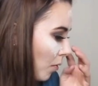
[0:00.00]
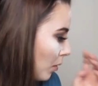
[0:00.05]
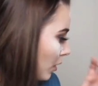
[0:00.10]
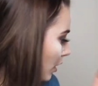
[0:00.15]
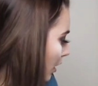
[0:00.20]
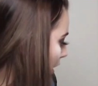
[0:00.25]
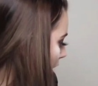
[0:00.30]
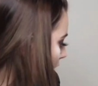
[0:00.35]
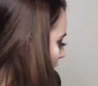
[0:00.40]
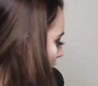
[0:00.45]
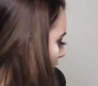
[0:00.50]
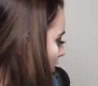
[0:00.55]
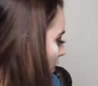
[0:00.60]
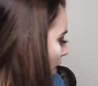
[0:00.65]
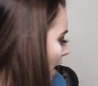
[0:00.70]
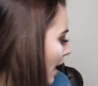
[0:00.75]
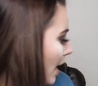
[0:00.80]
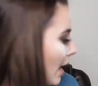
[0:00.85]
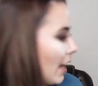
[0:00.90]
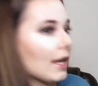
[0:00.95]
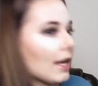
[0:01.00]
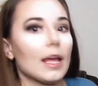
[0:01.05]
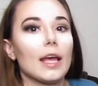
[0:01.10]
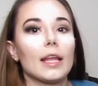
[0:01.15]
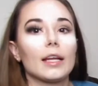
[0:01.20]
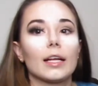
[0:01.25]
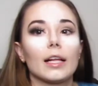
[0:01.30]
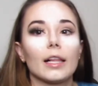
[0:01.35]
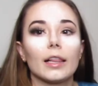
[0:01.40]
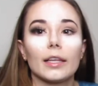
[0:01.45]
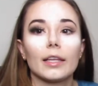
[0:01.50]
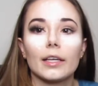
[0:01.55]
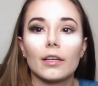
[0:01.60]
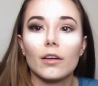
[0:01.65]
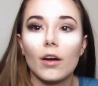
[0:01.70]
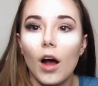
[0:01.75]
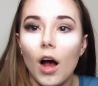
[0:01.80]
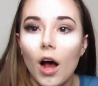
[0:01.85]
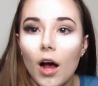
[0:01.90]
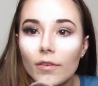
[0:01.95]
we're gonna go ahead and clear
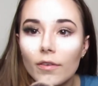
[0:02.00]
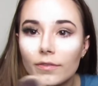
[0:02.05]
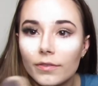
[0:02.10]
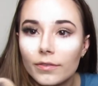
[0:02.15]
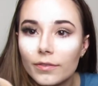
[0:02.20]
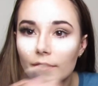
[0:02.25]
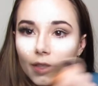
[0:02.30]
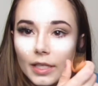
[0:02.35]
off